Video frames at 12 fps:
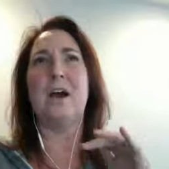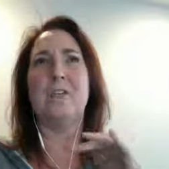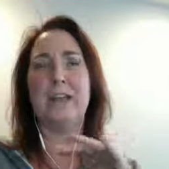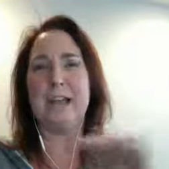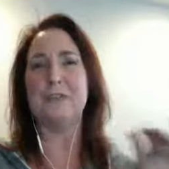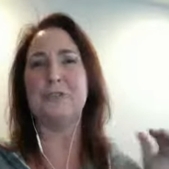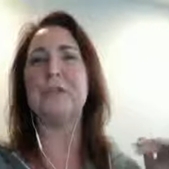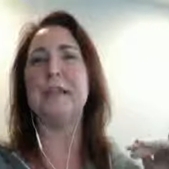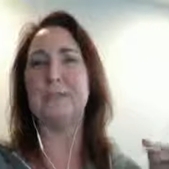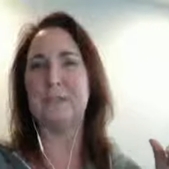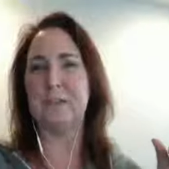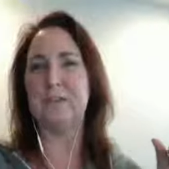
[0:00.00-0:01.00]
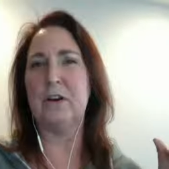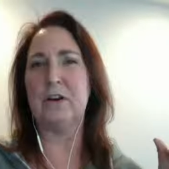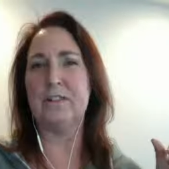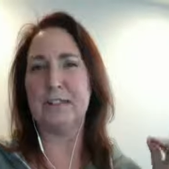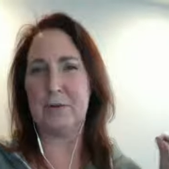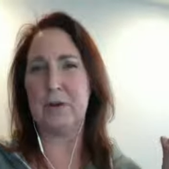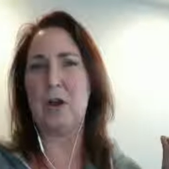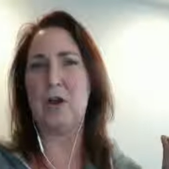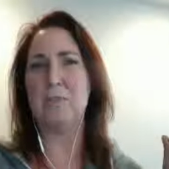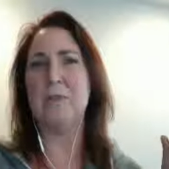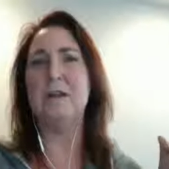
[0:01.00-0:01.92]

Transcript: the entry level of our townhome.